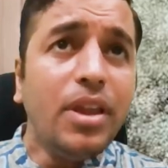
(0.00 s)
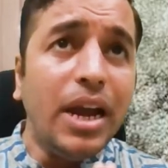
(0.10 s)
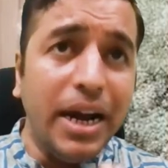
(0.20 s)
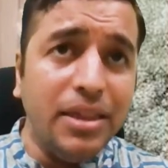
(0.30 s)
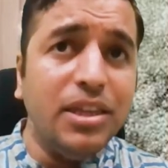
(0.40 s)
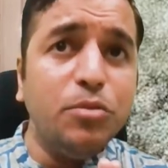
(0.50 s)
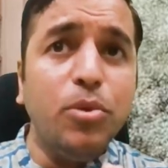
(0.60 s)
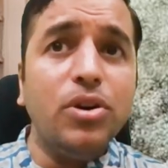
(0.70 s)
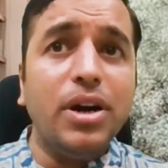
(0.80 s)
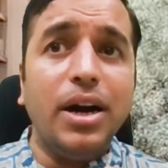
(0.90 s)
And in this
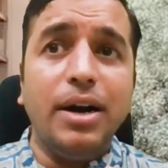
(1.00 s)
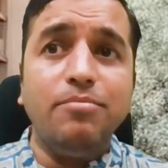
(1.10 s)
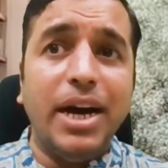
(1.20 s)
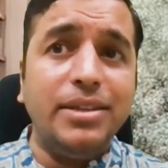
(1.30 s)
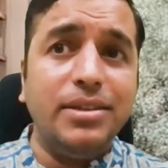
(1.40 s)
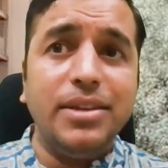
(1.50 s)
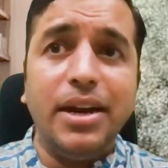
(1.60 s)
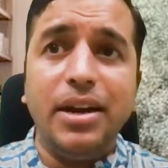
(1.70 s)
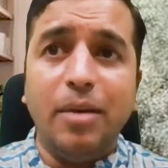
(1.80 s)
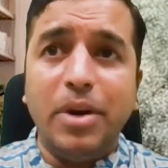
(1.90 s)
book, as I
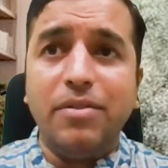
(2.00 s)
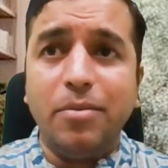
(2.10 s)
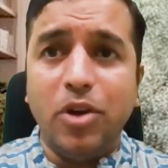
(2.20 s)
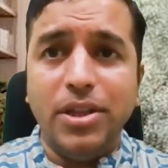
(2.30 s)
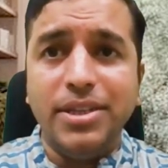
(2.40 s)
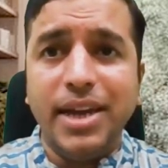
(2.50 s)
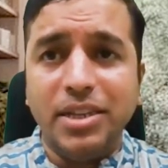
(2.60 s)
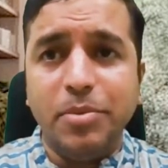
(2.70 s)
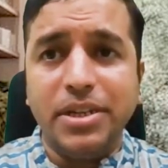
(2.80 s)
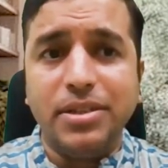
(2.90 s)
said, apart from all these
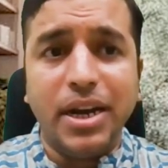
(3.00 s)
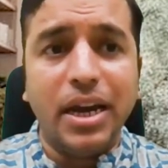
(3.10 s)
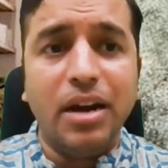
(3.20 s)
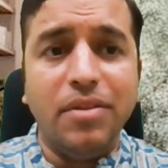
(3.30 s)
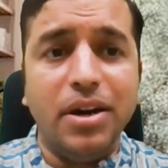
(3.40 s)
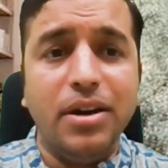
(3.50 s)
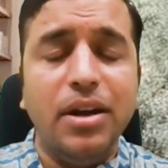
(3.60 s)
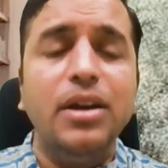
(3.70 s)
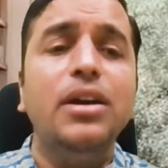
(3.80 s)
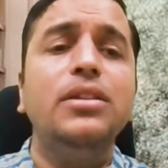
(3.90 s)
aspects that I covered,
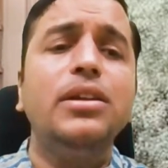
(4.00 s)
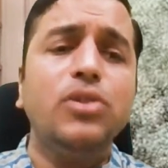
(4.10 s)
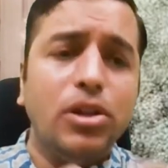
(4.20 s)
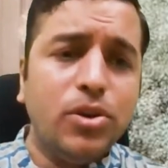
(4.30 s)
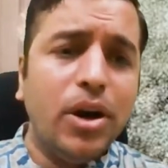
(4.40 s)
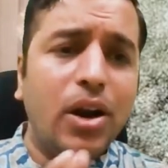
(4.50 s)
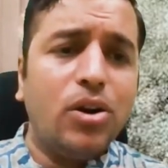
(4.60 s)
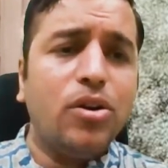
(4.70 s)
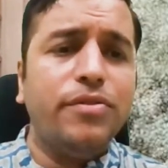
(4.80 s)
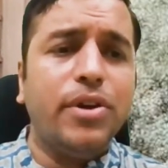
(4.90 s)
there is also a
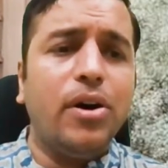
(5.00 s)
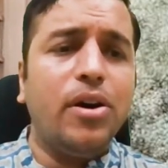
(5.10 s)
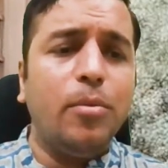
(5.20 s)
lot of talk